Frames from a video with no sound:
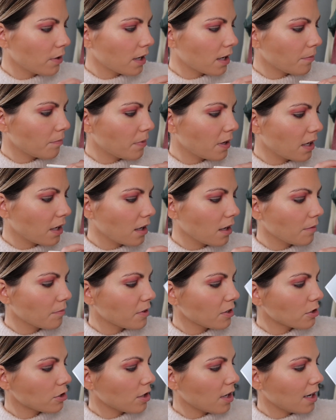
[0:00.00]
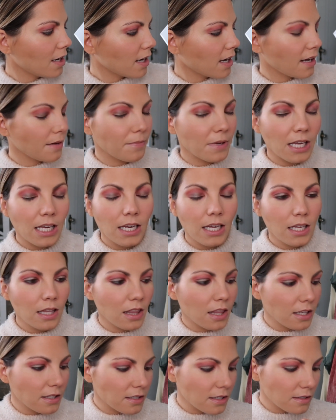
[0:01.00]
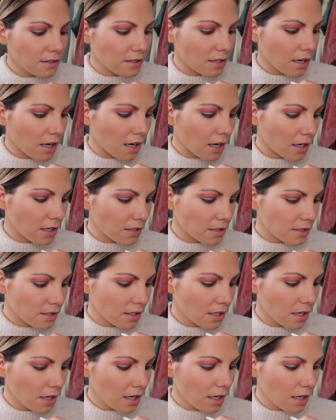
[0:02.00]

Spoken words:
and I'm picking up the shade I'm In It. This is not